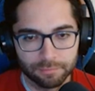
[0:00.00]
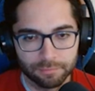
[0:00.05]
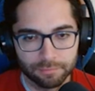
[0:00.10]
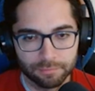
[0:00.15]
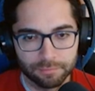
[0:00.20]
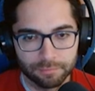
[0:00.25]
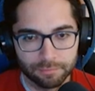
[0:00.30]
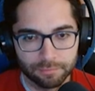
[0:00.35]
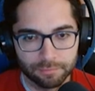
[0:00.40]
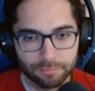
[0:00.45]

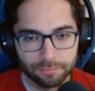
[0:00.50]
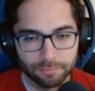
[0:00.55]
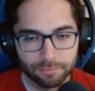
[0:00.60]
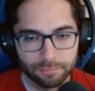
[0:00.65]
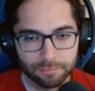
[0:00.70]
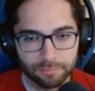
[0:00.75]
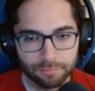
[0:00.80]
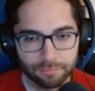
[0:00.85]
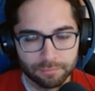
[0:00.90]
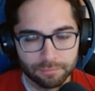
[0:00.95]

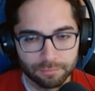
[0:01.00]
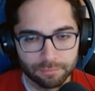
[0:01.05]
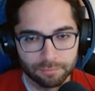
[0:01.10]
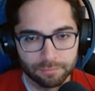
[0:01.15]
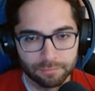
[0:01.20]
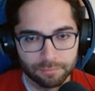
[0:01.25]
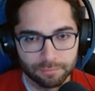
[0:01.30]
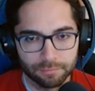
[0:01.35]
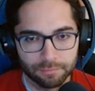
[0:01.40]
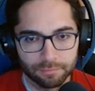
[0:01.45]

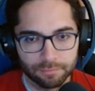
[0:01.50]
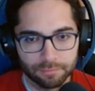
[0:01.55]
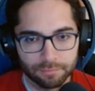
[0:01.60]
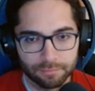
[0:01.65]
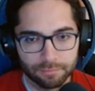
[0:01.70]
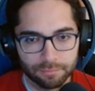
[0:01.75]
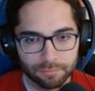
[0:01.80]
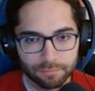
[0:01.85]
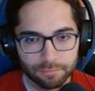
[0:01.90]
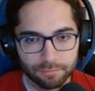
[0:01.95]

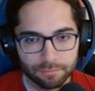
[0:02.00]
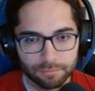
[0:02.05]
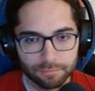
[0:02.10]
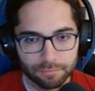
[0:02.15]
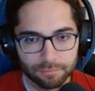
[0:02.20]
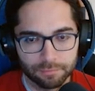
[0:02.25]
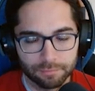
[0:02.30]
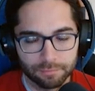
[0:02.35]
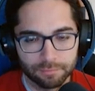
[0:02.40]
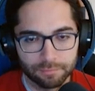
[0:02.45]

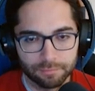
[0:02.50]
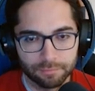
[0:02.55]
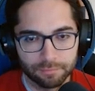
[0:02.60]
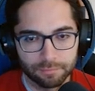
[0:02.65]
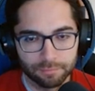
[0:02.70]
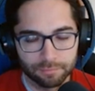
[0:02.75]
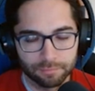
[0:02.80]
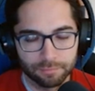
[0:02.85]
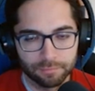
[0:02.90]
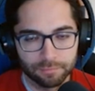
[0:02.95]

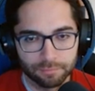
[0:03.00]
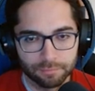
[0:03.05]
(not speaking)